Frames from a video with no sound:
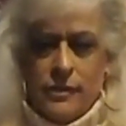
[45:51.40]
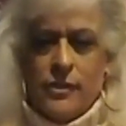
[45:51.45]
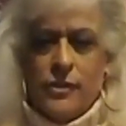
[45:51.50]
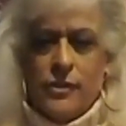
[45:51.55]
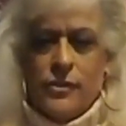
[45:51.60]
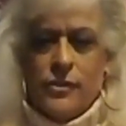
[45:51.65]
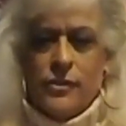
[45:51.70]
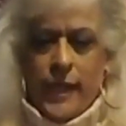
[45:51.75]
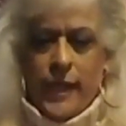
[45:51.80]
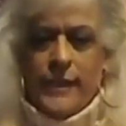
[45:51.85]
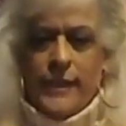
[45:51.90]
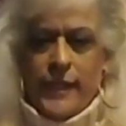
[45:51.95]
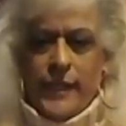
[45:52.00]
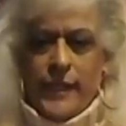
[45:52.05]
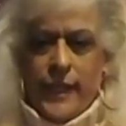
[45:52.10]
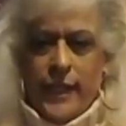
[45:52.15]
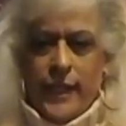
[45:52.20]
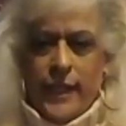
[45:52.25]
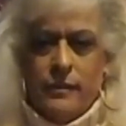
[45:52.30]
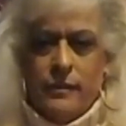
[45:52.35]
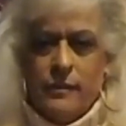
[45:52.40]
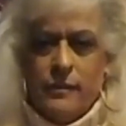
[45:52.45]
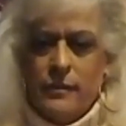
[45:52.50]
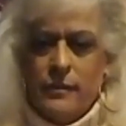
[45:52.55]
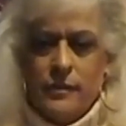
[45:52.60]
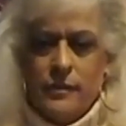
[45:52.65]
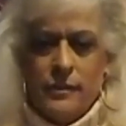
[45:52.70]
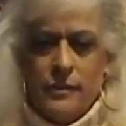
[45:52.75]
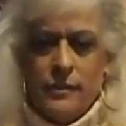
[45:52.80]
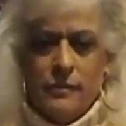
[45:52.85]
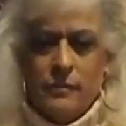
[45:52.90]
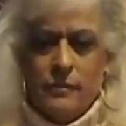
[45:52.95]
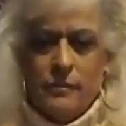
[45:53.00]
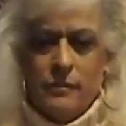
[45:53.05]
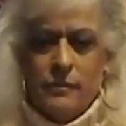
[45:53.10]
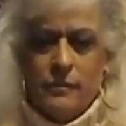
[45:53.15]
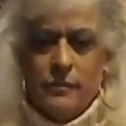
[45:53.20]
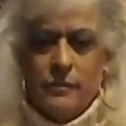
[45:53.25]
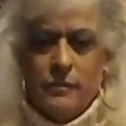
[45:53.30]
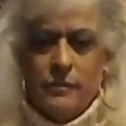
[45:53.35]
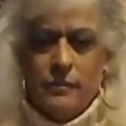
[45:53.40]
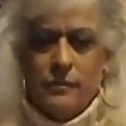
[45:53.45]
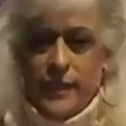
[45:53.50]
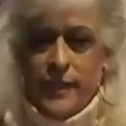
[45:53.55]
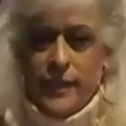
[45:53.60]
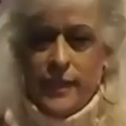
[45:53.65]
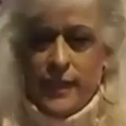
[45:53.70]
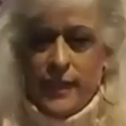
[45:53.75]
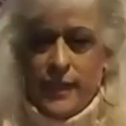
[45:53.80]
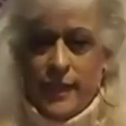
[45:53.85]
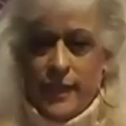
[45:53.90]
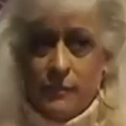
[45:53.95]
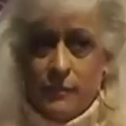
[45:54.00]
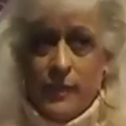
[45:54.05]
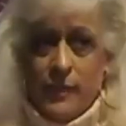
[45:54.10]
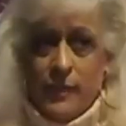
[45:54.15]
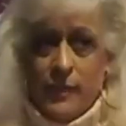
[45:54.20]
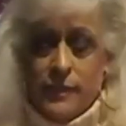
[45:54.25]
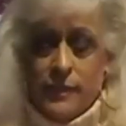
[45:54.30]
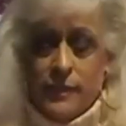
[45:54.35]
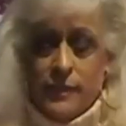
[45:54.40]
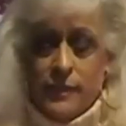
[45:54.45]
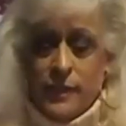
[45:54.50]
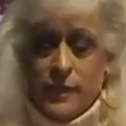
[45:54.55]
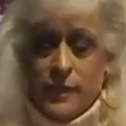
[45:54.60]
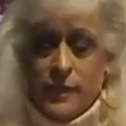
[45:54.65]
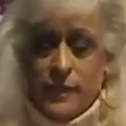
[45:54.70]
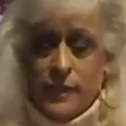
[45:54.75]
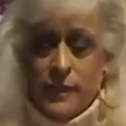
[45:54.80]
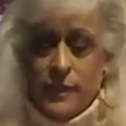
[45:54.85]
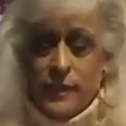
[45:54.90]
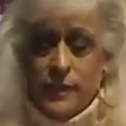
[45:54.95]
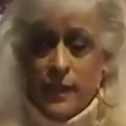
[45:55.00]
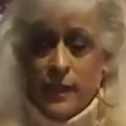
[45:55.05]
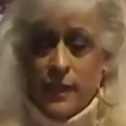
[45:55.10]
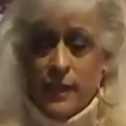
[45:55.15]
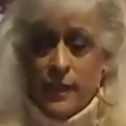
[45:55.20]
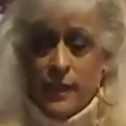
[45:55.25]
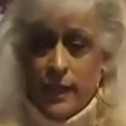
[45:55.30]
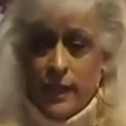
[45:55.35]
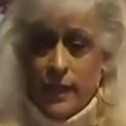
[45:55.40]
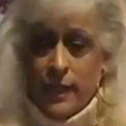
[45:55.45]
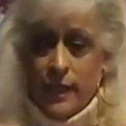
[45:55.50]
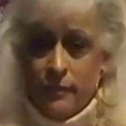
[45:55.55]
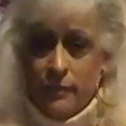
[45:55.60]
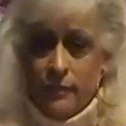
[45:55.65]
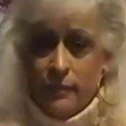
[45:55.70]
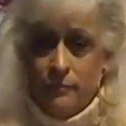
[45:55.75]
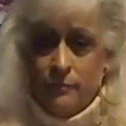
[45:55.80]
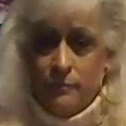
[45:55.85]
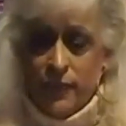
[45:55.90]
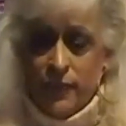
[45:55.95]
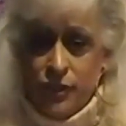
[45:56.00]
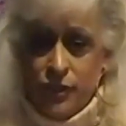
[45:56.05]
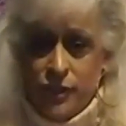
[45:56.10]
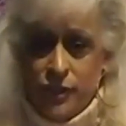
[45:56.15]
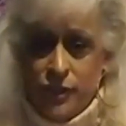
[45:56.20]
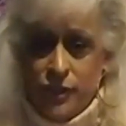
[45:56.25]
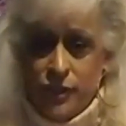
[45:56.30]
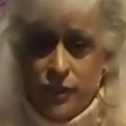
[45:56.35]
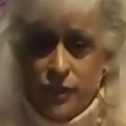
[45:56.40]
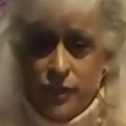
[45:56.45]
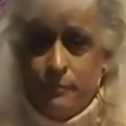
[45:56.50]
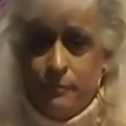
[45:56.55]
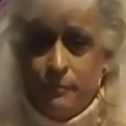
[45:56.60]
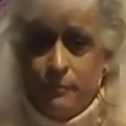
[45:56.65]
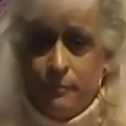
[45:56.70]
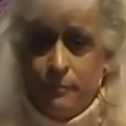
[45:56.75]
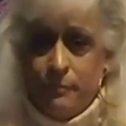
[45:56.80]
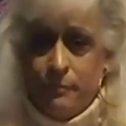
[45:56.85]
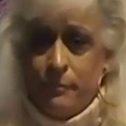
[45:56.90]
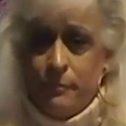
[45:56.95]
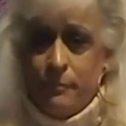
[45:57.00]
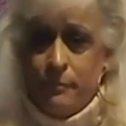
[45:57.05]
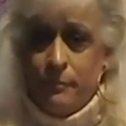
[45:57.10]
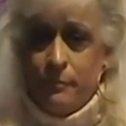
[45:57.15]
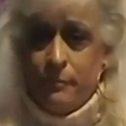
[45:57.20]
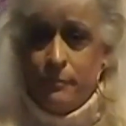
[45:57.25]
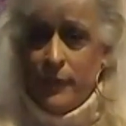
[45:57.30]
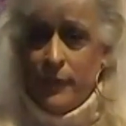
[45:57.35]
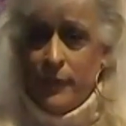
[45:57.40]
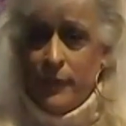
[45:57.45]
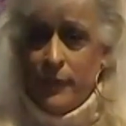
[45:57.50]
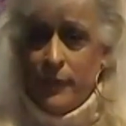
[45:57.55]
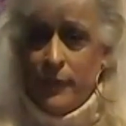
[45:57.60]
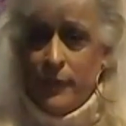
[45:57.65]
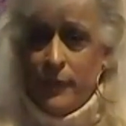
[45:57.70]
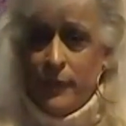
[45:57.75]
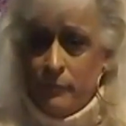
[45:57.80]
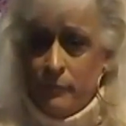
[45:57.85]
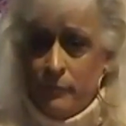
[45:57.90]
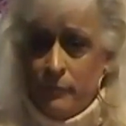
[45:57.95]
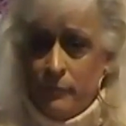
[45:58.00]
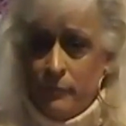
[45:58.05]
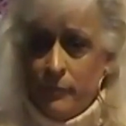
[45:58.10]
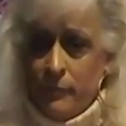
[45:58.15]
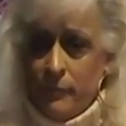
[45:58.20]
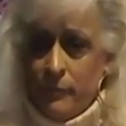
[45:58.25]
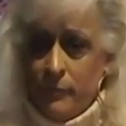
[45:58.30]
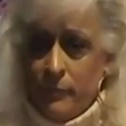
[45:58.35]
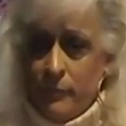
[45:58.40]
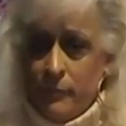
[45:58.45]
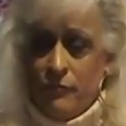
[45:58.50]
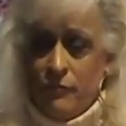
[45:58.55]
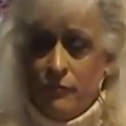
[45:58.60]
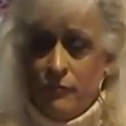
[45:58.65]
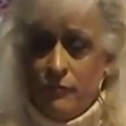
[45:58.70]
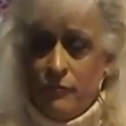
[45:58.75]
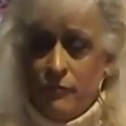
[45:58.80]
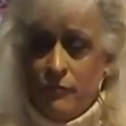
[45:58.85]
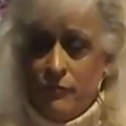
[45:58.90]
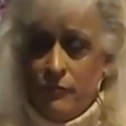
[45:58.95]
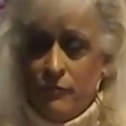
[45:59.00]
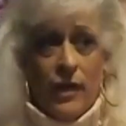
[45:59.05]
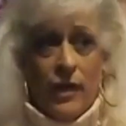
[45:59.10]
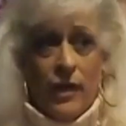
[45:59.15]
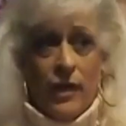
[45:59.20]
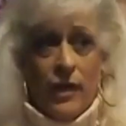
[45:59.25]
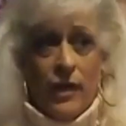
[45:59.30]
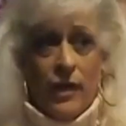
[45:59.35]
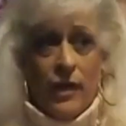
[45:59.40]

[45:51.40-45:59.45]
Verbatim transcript: She goes, Okay, I understand. But the next time it happens, I'm going to tie you on the back of the ship and I'm going to fly you outside yourself, all by yourself.